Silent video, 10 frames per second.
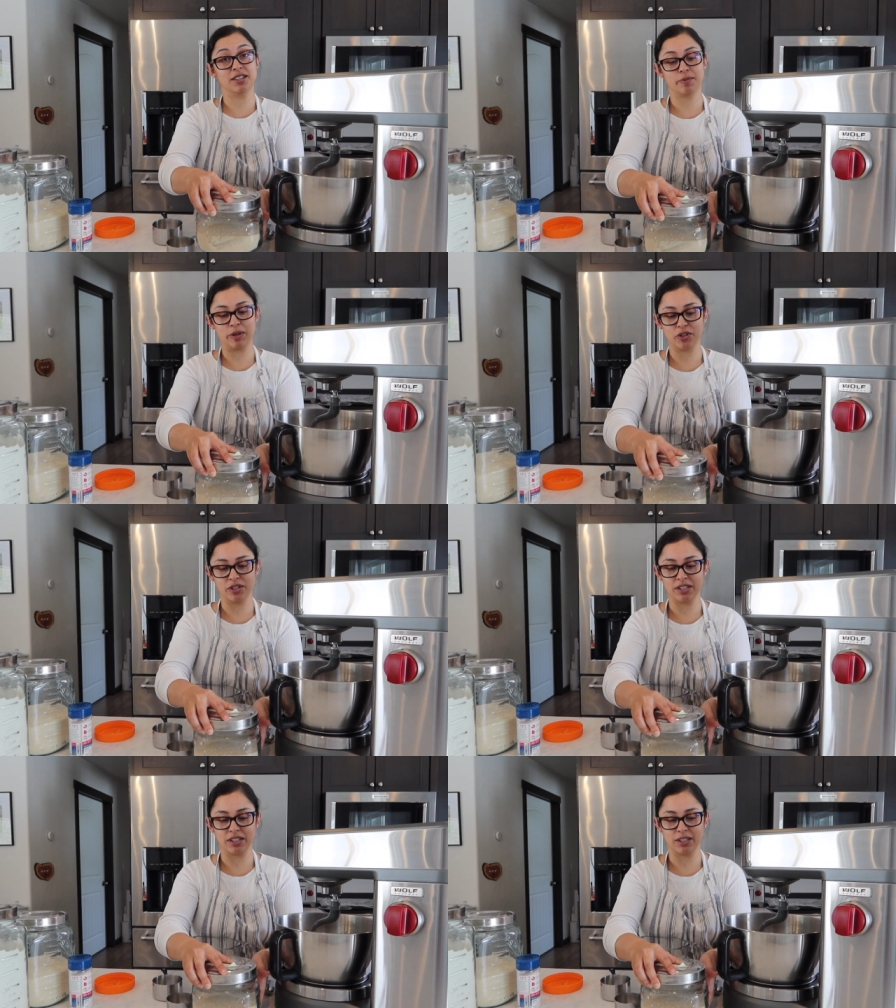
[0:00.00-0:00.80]

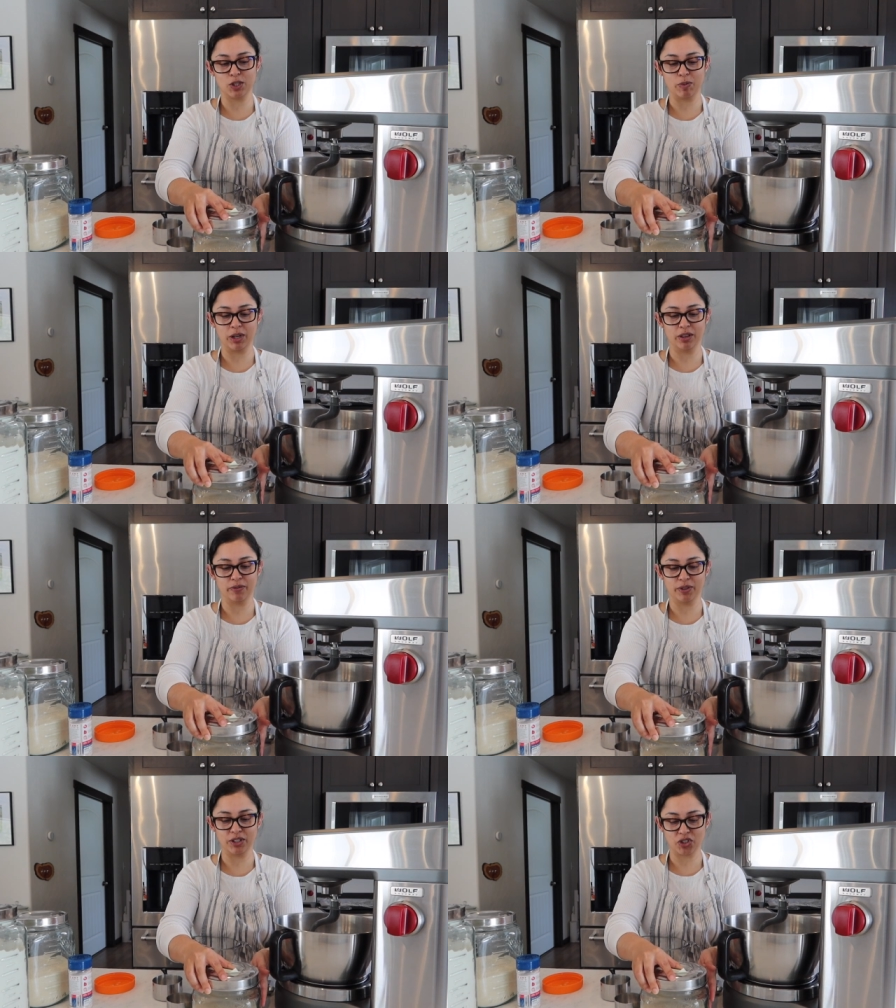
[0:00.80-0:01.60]
especially since it's been in the
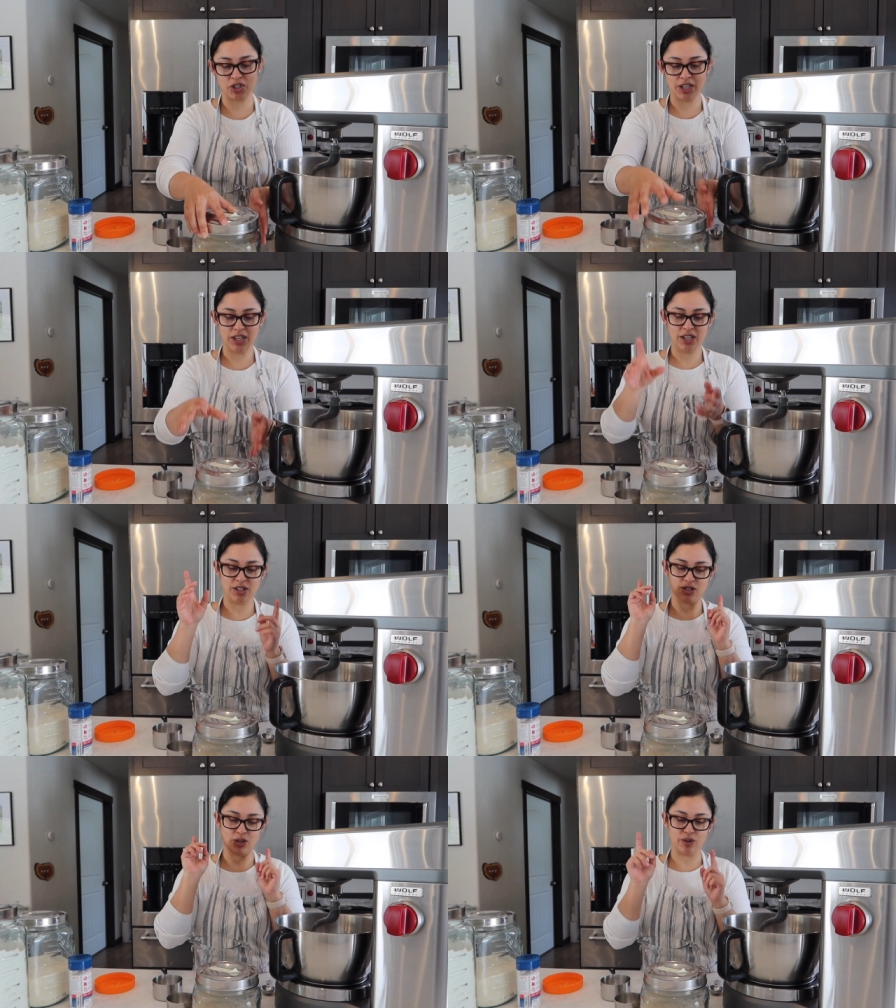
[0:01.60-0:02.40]
fridge.
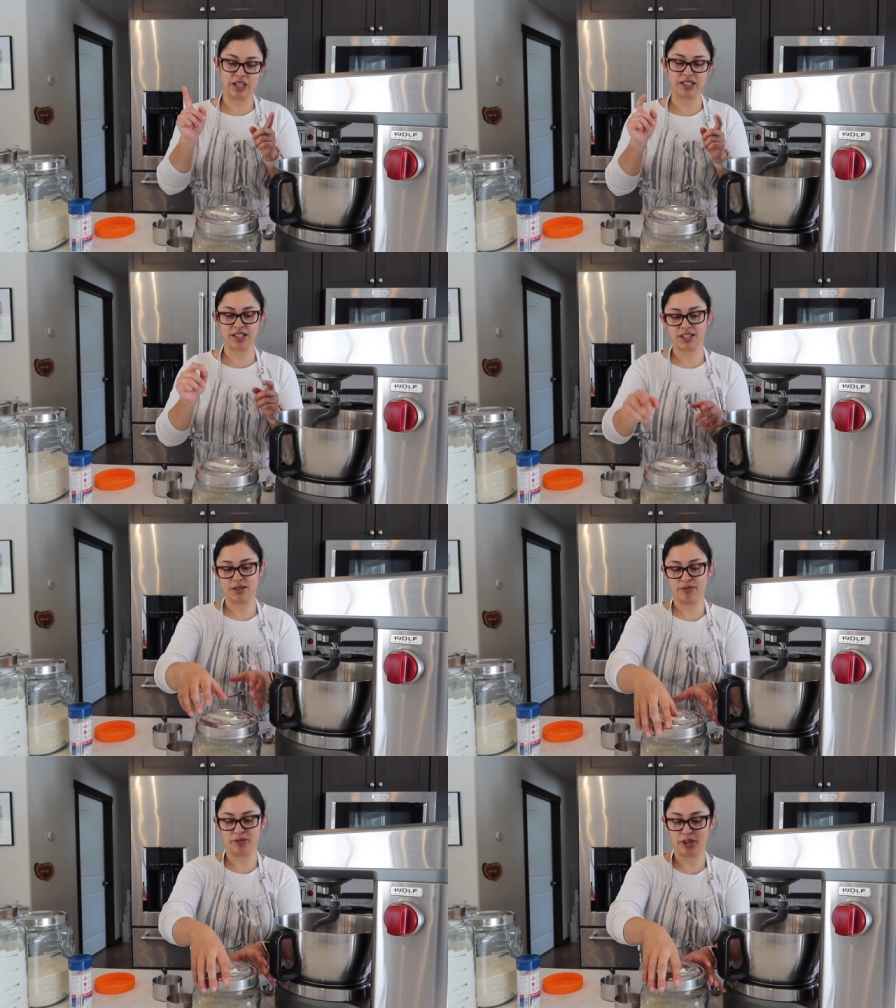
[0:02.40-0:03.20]
So that's a
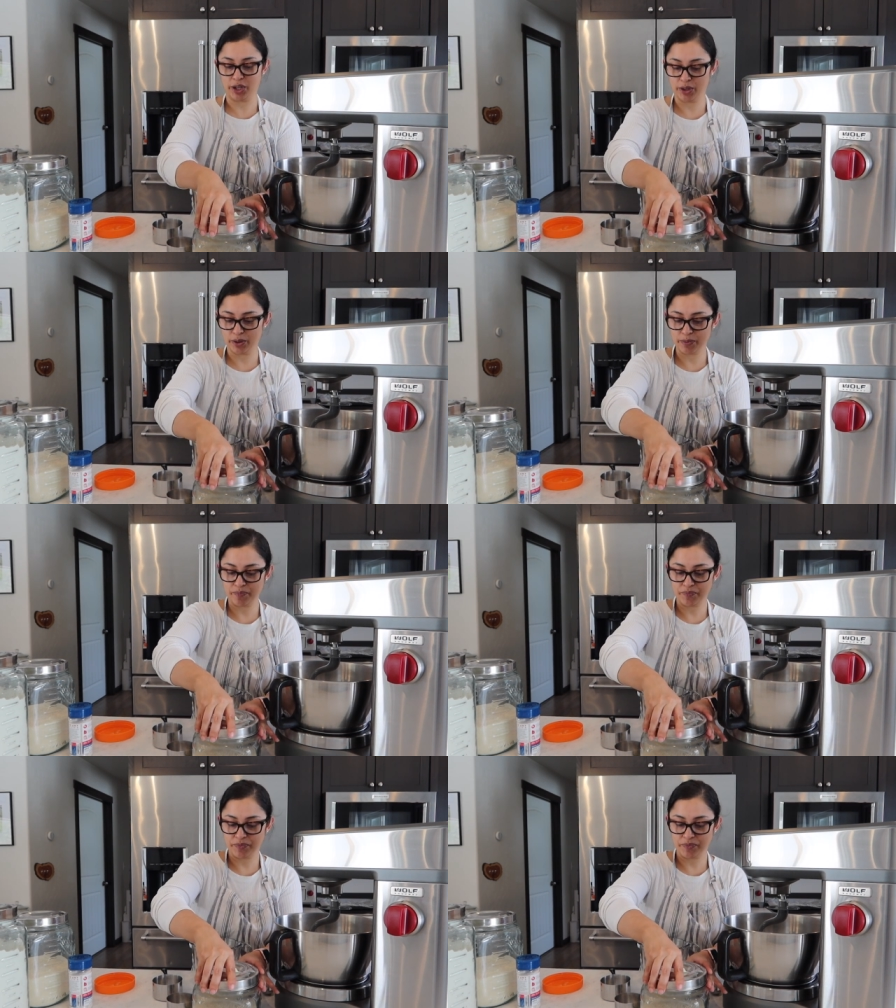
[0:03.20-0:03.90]
tip for you.